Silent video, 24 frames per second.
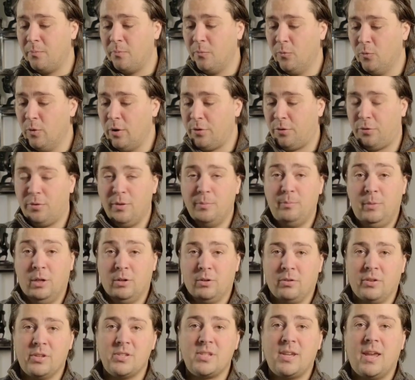with the
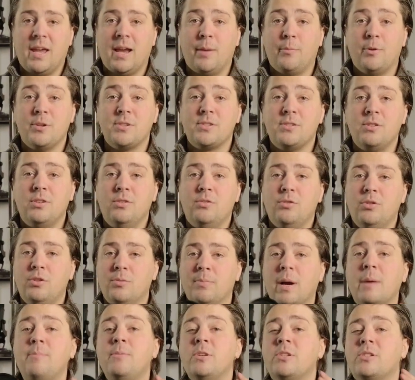mirrorless cameras. You
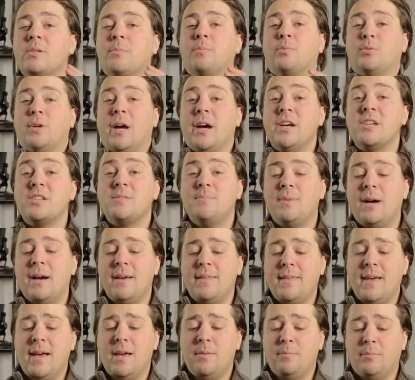might be surprised by
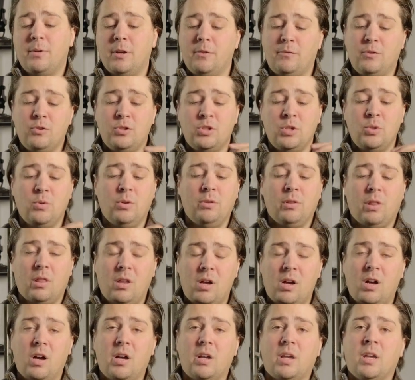that, but if you shoot in
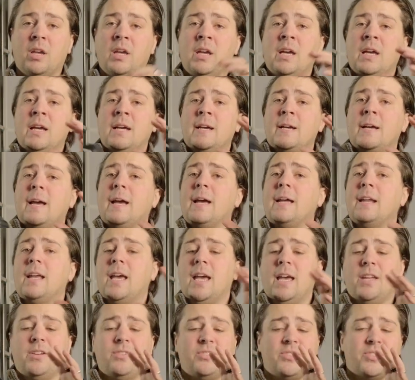log
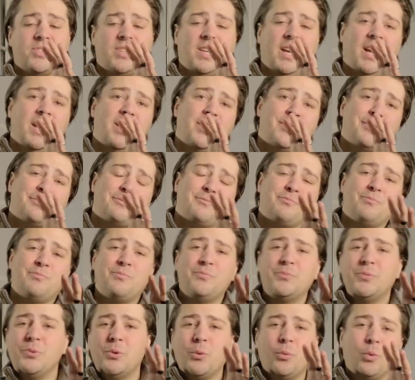and just kind of
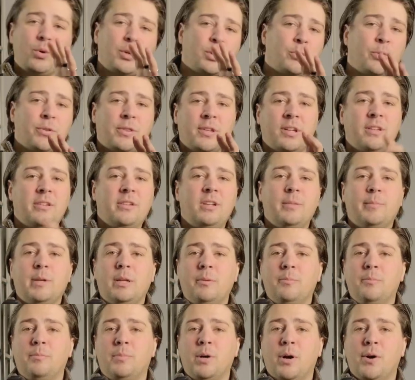work with it a little bit
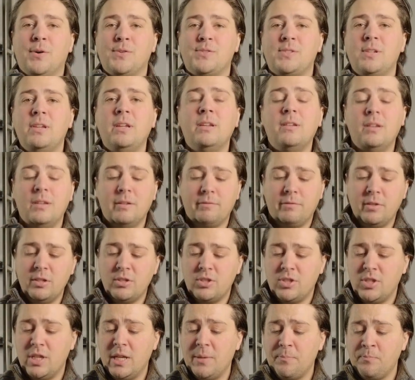in post in
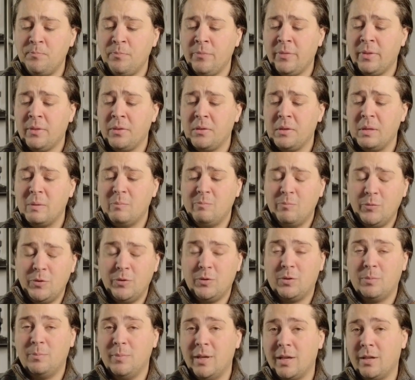DaVinci,
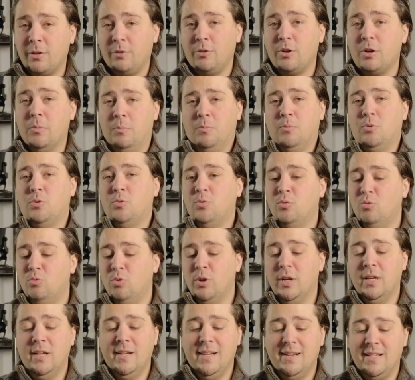you make it look
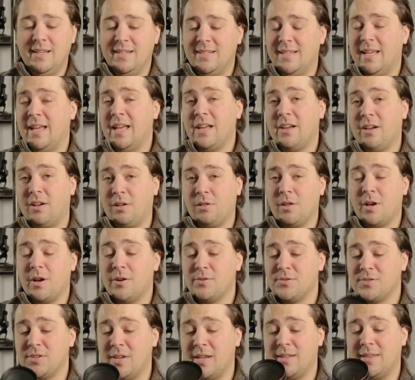pretty dang
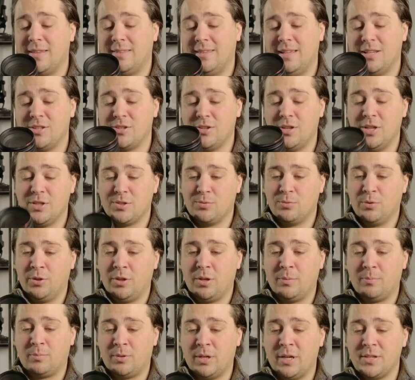close, and it's really
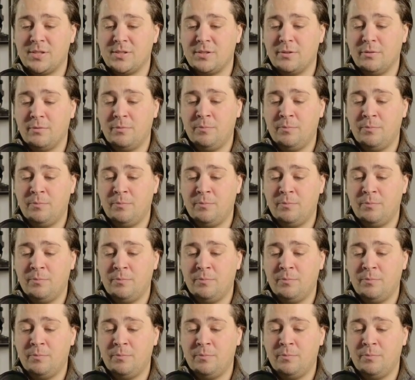impressive.